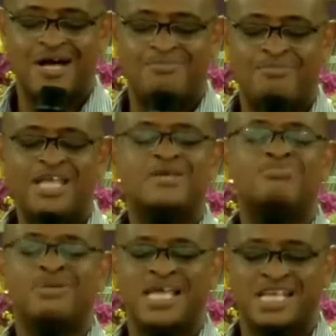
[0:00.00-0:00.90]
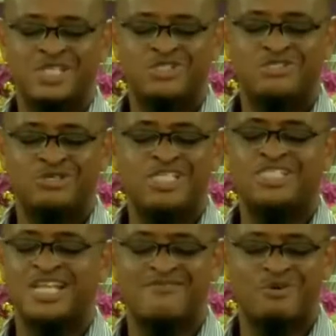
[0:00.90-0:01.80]
Make it plain to each
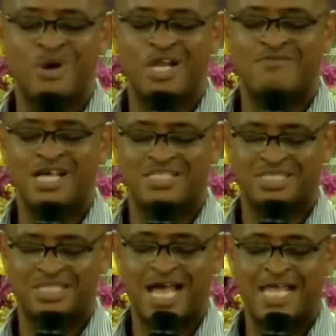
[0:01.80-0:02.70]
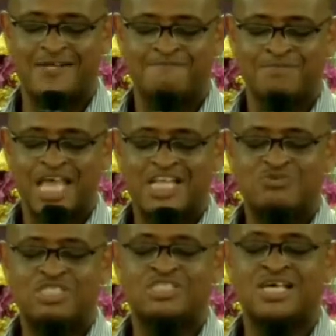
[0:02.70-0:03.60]
and every one of us tonight. As
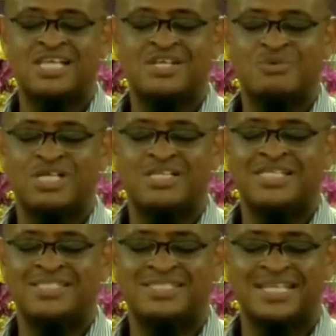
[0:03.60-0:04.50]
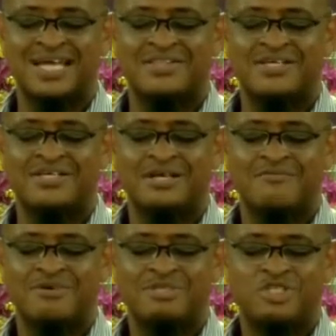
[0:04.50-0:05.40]
we study and we glean together
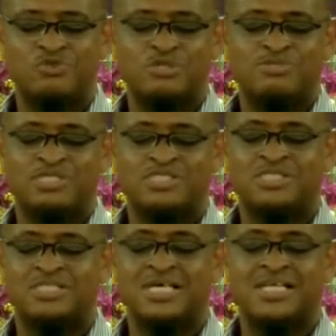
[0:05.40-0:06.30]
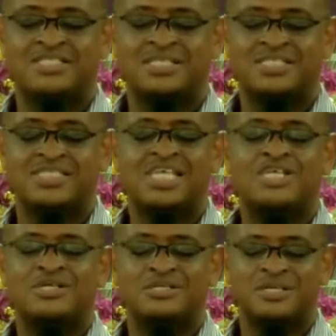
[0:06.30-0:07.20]
from the scriptures, let us
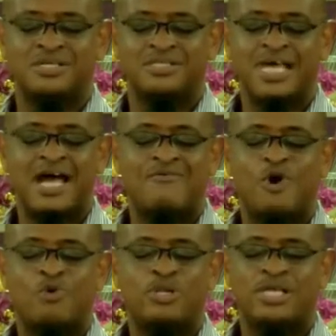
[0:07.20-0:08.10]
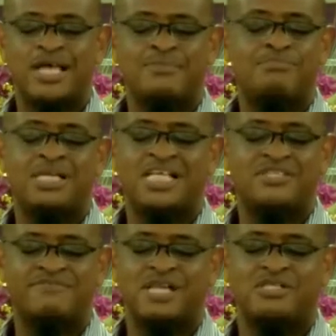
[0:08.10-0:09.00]
continue to have holy and blessed
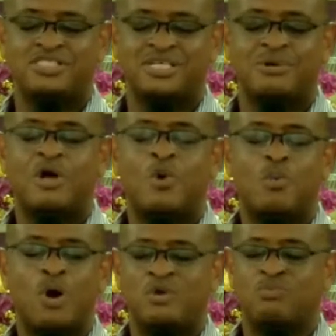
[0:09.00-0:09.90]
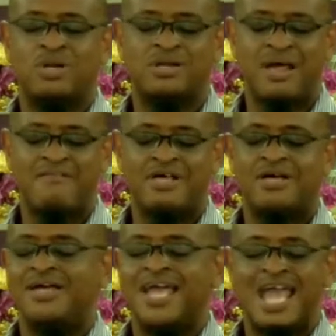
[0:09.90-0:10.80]
fellowship one with another
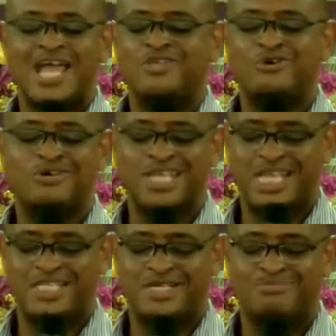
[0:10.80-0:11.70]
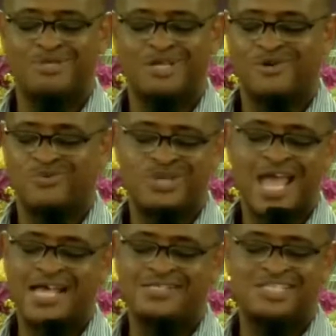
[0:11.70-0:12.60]
and your kingdom. We
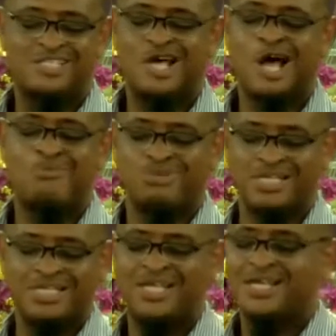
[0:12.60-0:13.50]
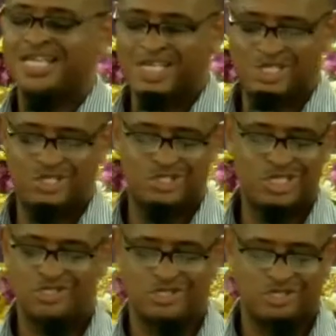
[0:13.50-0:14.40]
ask this humbly. In
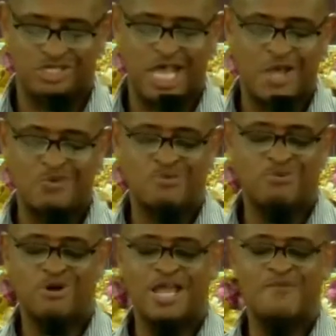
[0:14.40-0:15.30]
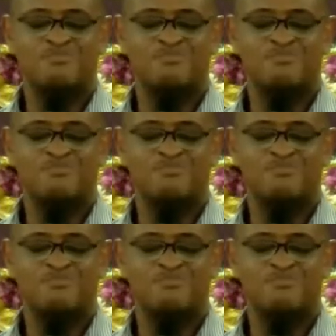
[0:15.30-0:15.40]
Jesus' name we pray,